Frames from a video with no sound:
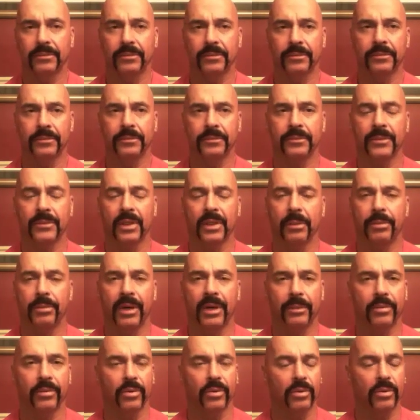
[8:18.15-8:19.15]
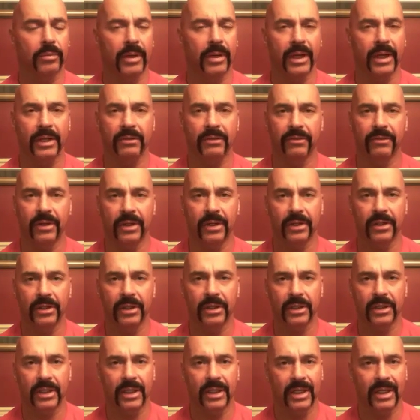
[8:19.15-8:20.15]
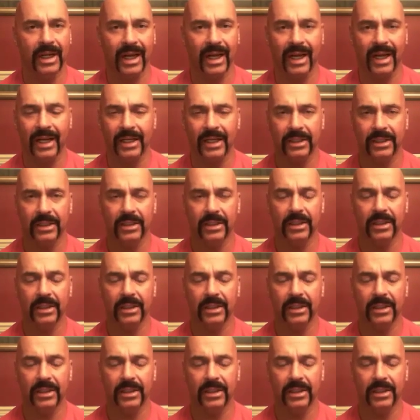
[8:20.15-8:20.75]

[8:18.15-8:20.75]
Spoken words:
The pepper remained very good at an 8.